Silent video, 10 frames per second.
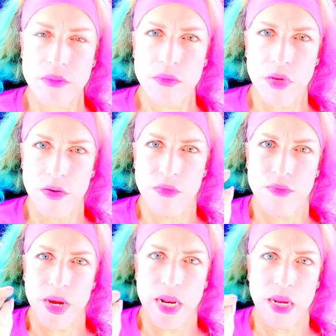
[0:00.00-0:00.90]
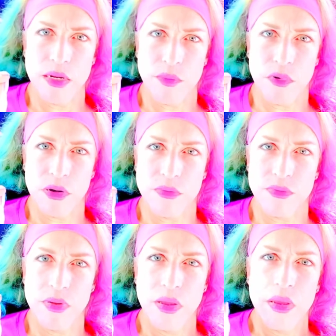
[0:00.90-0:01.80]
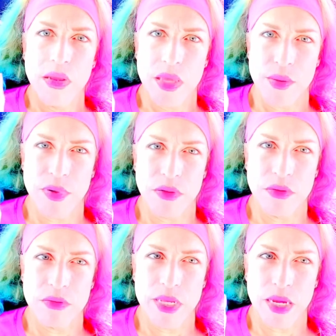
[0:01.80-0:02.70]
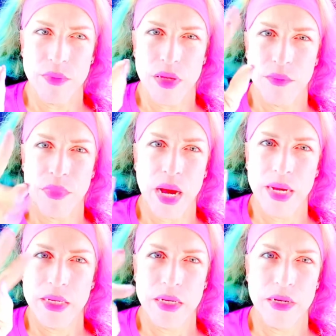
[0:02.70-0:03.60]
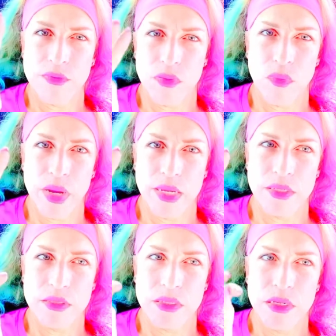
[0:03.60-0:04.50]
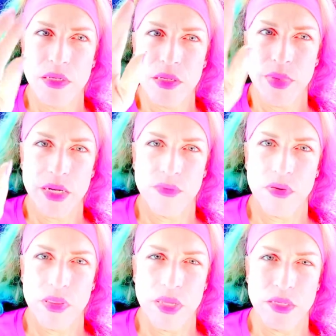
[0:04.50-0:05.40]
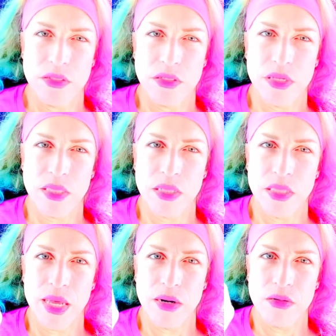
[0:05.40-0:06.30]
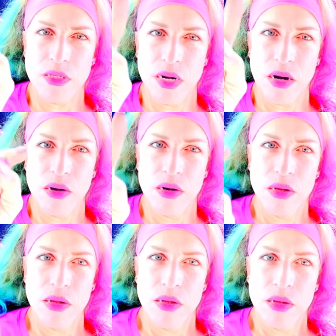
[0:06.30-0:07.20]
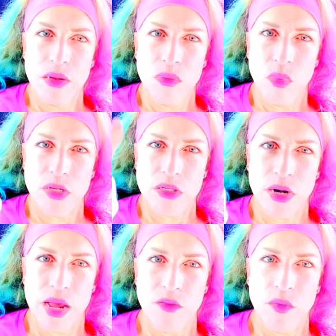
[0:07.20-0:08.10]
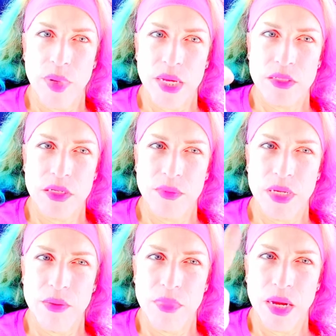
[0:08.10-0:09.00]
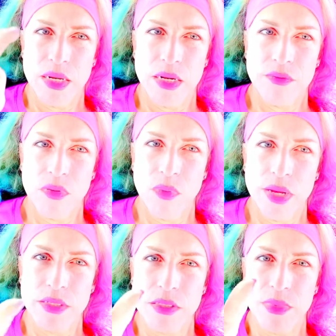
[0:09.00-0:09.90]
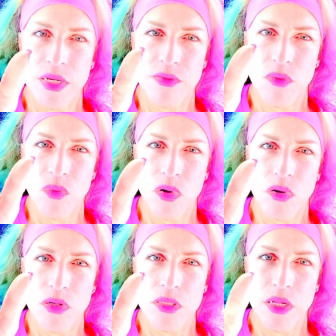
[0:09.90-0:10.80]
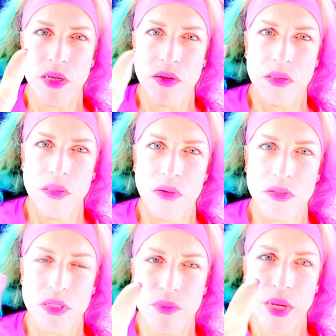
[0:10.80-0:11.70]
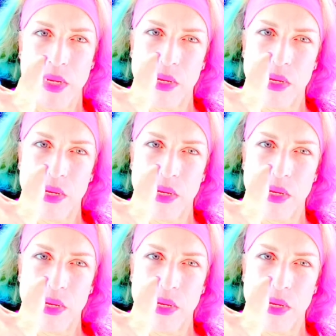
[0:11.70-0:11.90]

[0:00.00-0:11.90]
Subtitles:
of a finite number of chemicals that can be combined in different ways to make different things, just like the letters in our Western alphabets can be combined in different ways to make different words, and then those can make,